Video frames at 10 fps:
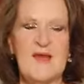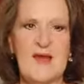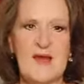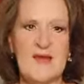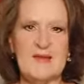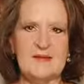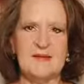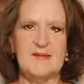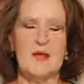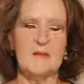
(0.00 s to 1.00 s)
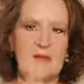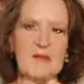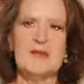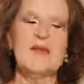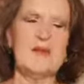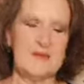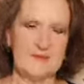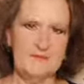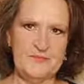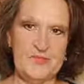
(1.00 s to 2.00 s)
I I pick an
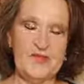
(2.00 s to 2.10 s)
idiom,